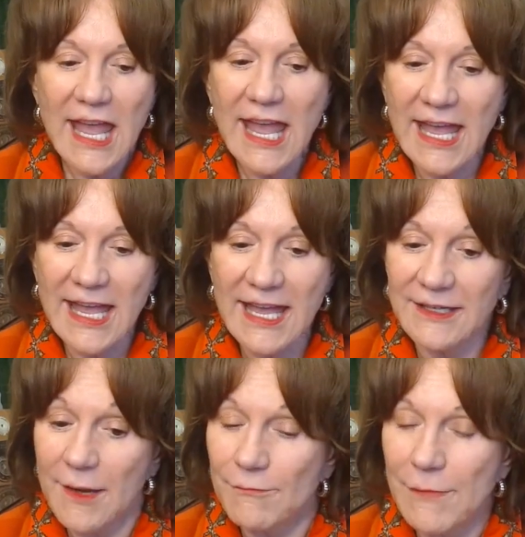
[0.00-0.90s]

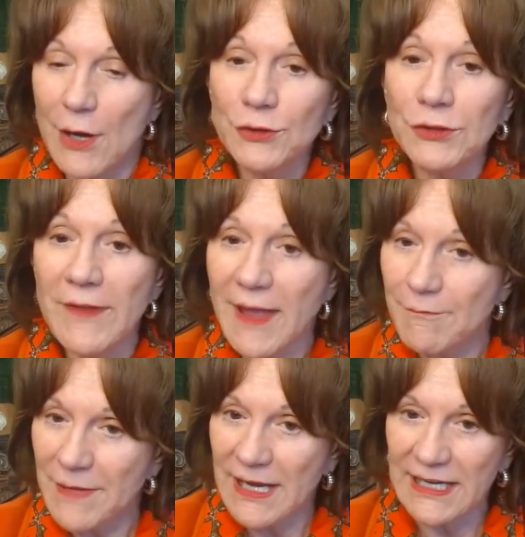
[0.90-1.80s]
And most of that
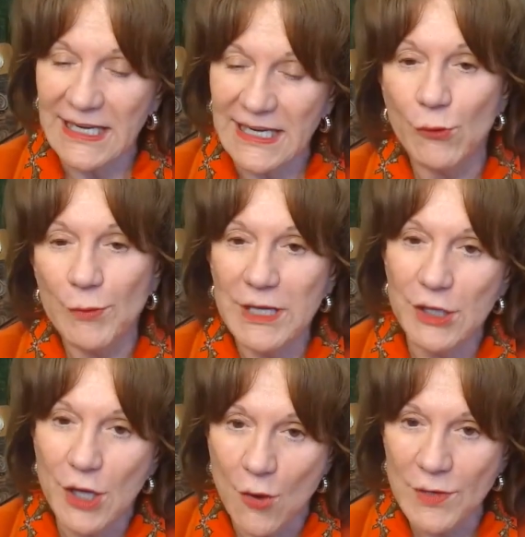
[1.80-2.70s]
money will be
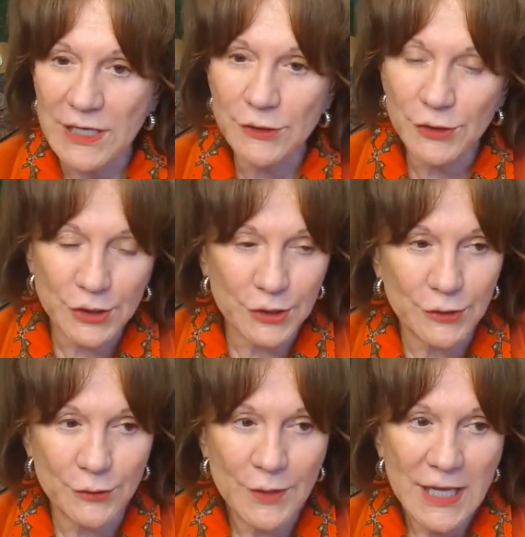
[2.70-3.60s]
going
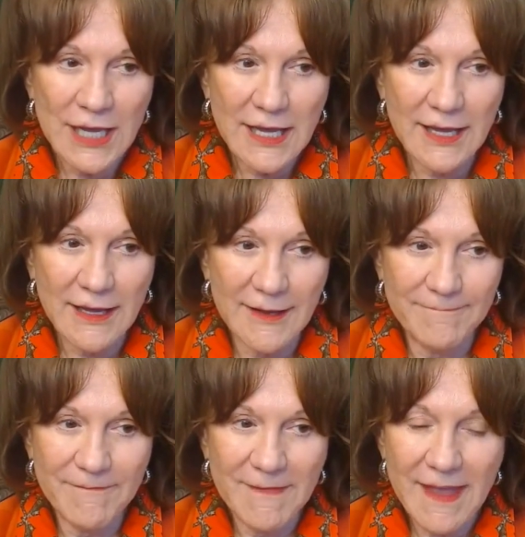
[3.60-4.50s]
to um,